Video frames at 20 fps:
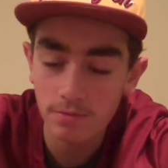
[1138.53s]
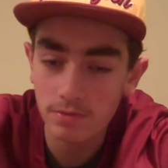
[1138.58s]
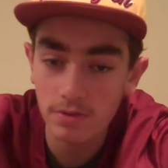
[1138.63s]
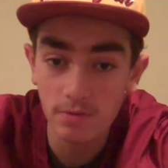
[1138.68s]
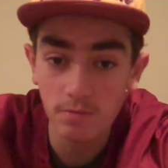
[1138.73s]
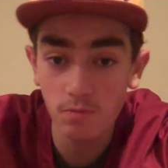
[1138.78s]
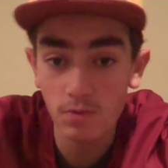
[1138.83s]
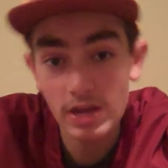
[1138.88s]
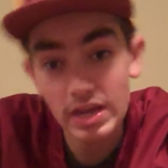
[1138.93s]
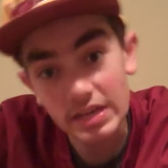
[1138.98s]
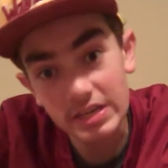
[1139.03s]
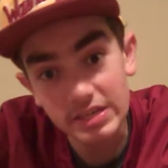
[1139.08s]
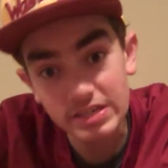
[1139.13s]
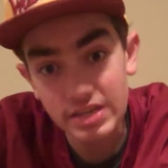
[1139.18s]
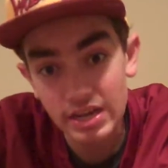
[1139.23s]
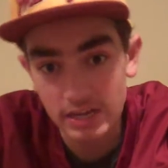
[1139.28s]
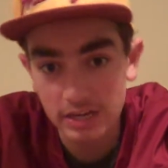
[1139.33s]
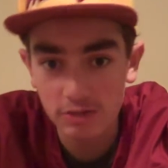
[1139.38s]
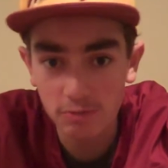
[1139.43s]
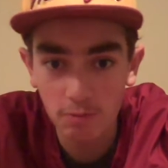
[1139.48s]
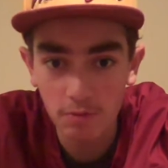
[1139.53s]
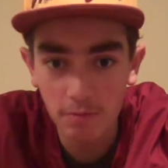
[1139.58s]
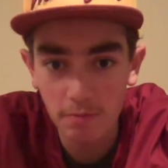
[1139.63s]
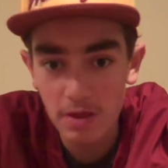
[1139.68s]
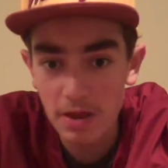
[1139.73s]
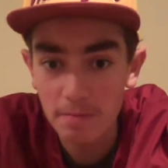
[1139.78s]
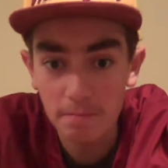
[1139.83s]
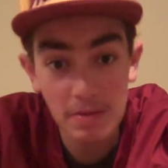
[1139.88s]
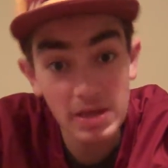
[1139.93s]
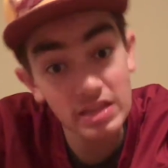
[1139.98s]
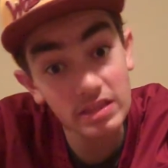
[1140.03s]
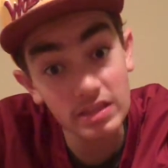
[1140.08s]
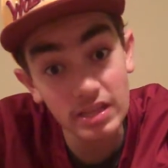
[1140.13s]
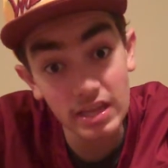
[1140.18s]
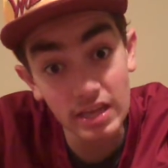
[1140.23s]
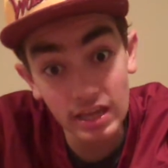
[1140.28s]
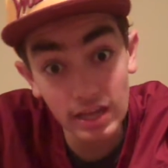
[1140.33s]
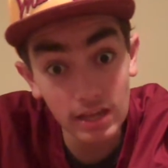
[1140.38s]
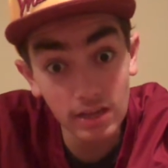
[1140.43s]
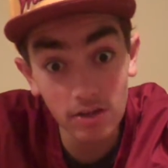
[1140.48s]
in Week 6, when we had beaten
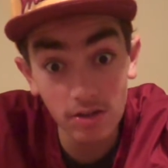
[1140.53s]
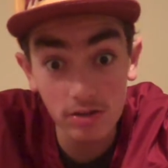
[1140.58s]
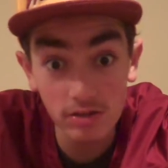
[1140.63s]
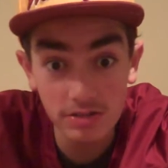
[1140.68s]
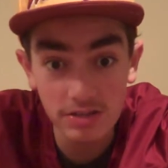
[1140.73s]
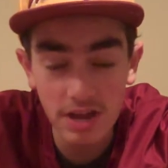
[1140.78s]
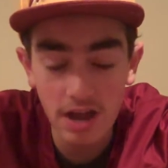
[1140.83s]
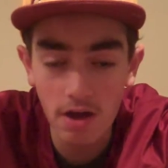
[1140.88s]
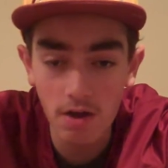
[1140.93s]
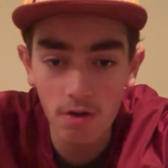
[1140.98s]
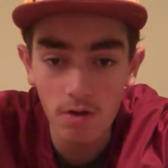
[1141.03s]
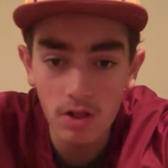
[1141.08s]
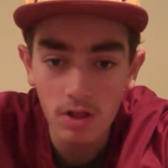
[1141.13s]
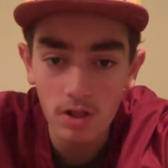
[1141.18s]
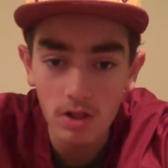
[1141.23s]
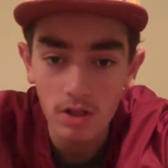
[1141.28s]
the Eagles, how